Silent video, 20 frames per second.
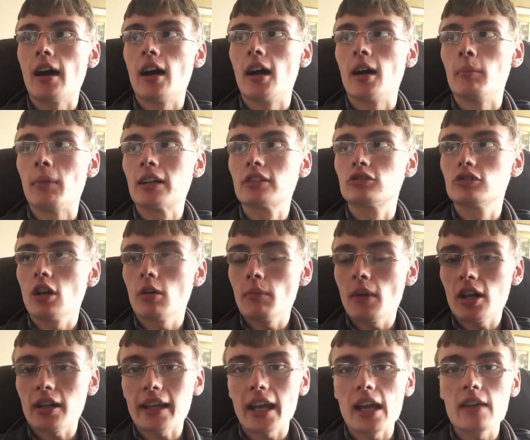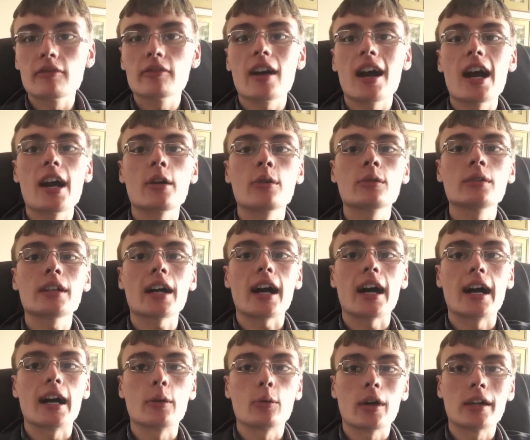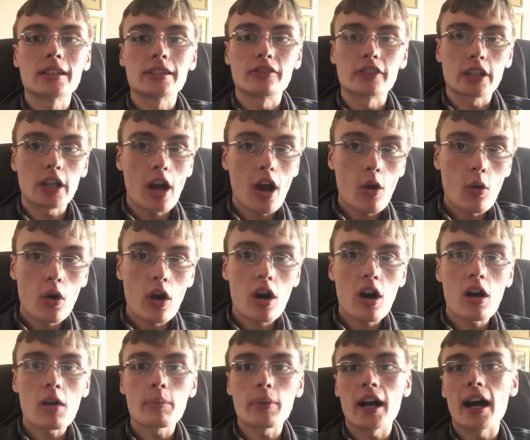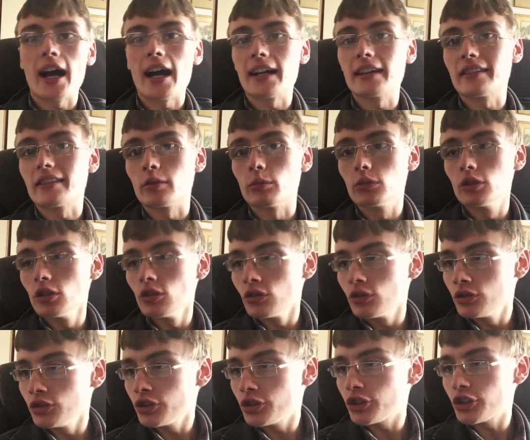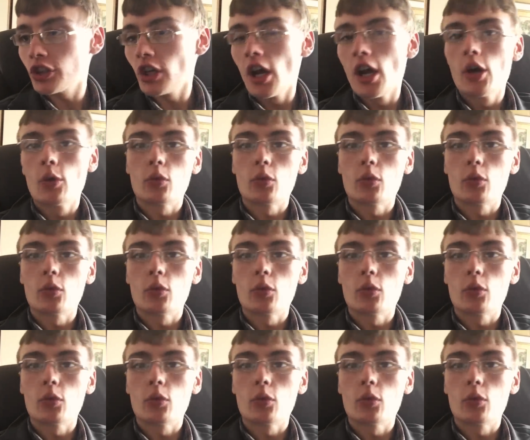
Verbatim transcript: uh, my grandma came round, I went to the co-op, I had some lunch,